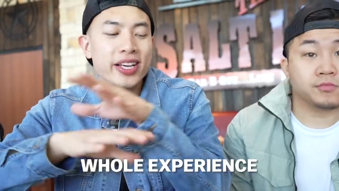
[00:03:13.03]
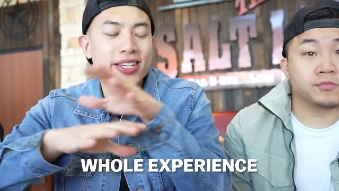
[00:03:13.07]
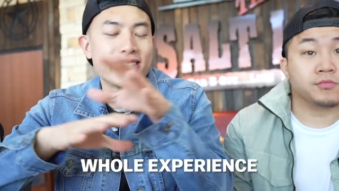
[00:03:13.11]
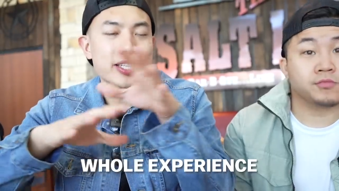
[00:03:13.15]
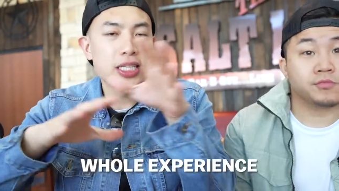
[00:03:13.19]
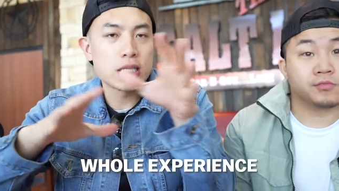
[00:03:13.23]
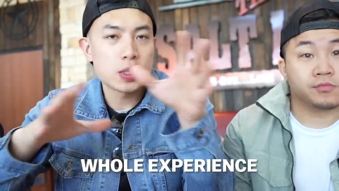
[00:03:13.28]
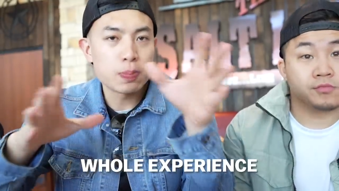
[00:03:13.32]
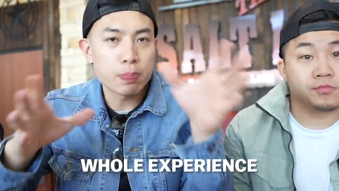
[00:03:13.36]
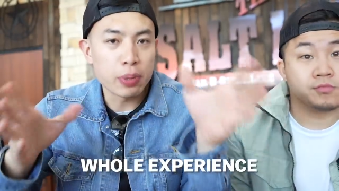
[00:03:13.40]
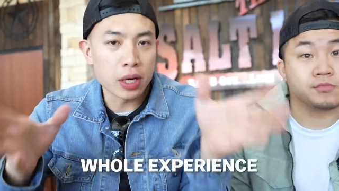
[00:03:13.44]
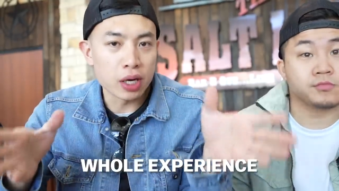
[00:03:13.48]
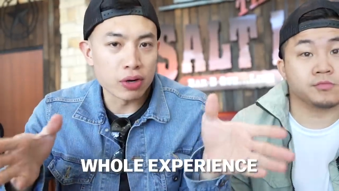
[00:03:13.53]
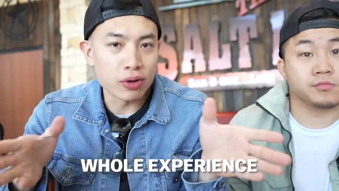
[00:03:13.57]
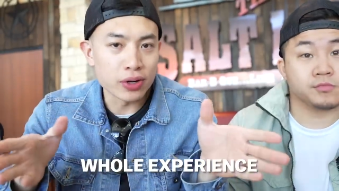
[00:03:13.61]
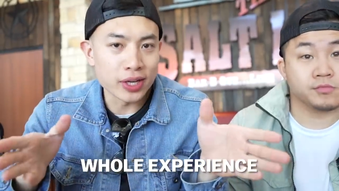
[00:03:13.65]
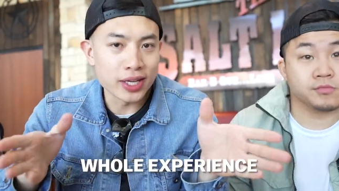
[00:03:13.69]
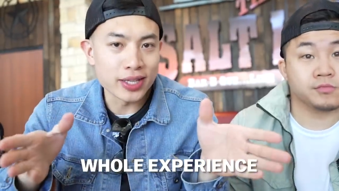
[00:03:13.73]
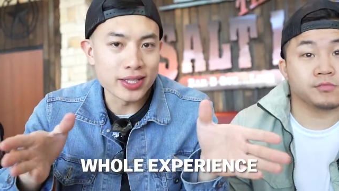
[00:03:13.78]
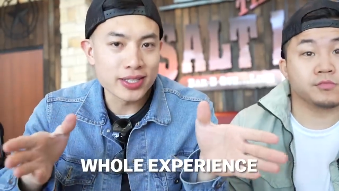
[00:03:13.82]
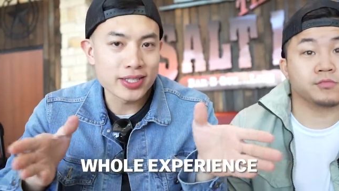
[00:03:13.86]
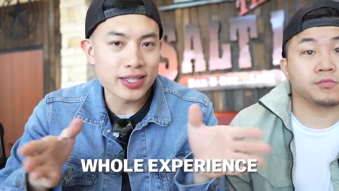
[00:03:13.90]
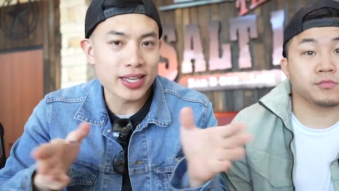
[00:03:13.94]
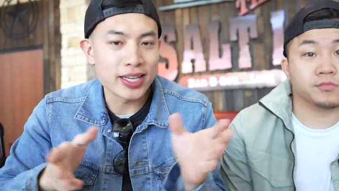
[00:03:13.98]

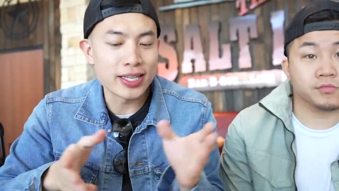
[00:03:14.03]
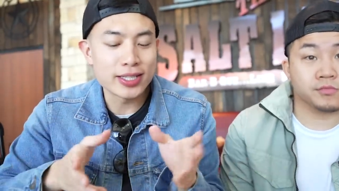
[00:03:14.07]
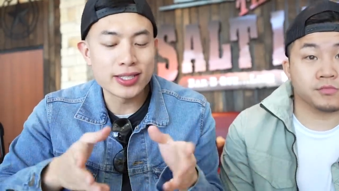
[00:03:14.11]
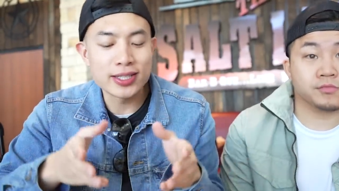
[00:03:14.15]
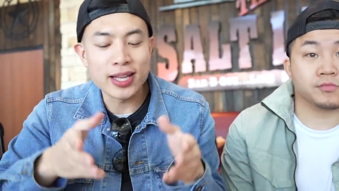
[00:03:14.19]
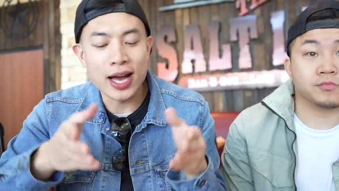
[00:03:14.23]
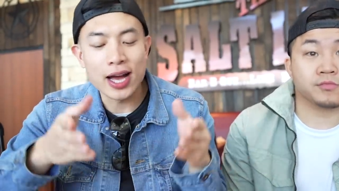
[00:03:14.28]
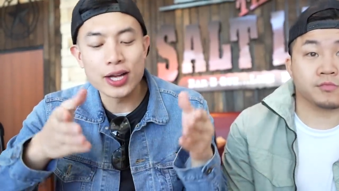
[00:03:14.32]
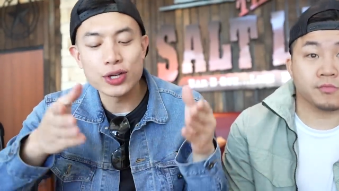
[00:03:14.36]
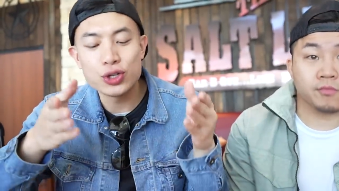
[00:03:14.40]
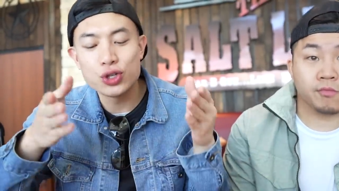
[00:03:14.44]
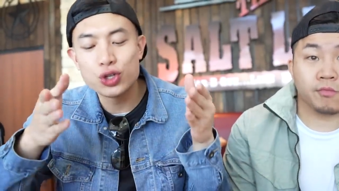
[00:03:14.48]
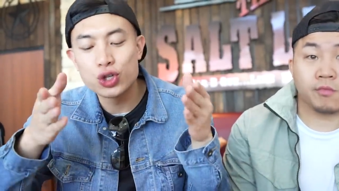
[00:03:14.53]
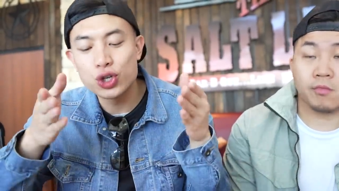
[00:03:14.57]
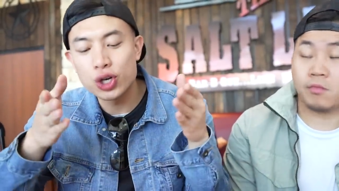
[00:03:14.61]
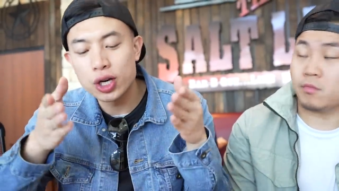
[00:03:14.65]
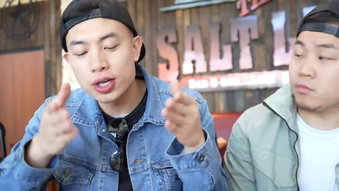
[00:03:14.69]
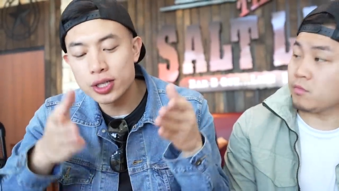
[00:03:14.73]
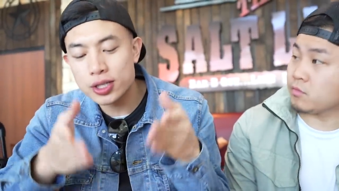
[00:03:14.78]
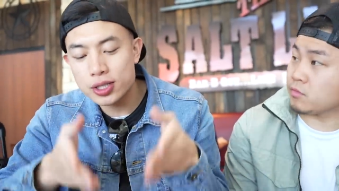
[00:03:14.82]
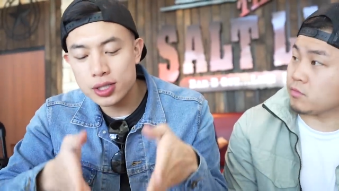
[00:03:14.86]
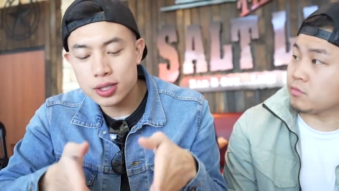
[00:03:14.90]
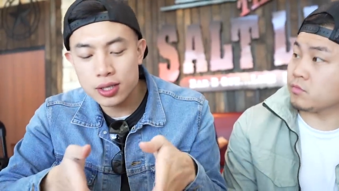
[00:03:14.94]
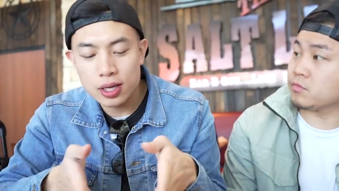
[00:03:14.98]
Speaker 1: experience is not
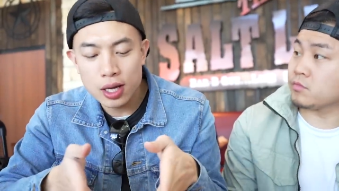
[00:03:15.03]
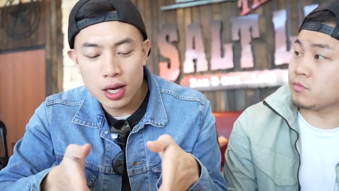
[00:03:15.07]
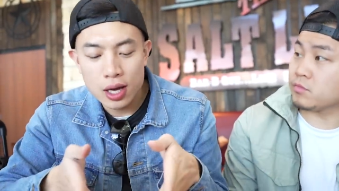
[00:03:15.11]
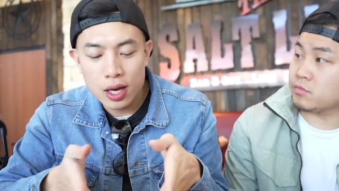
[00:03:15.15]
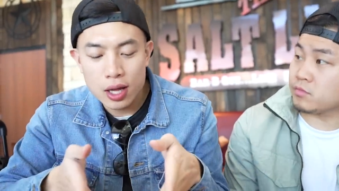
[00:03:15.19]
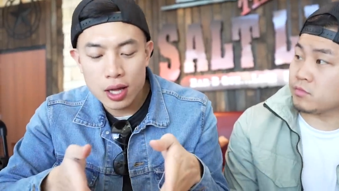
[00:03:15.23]
just